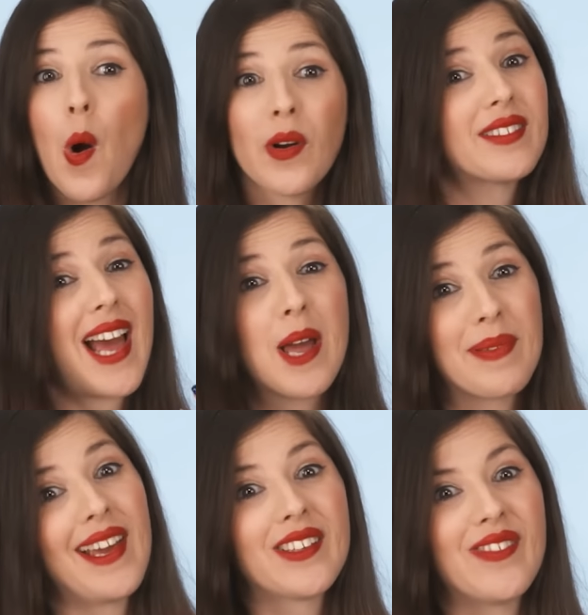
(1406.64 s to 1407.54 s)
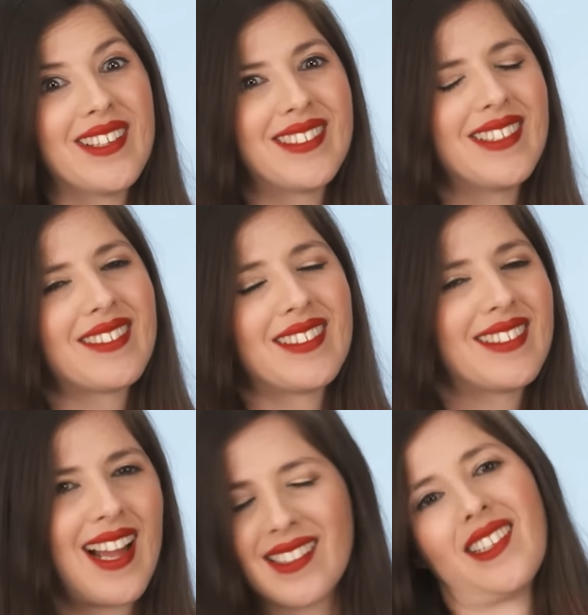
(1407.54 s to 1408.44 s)
bogus IP addresses,
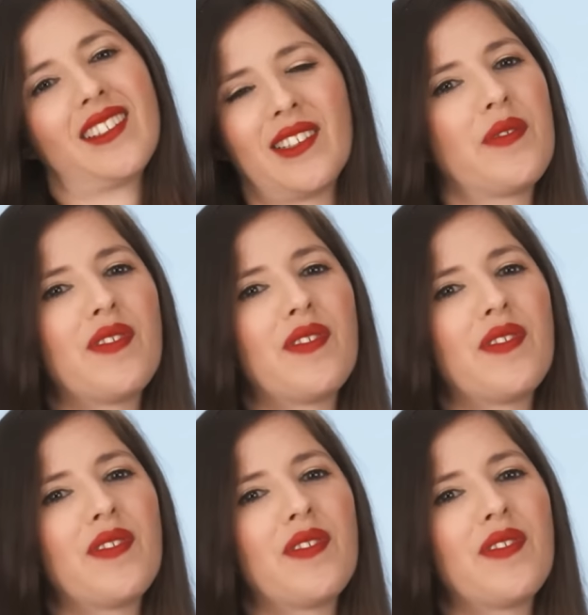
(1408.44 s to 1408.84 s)
that's not gonna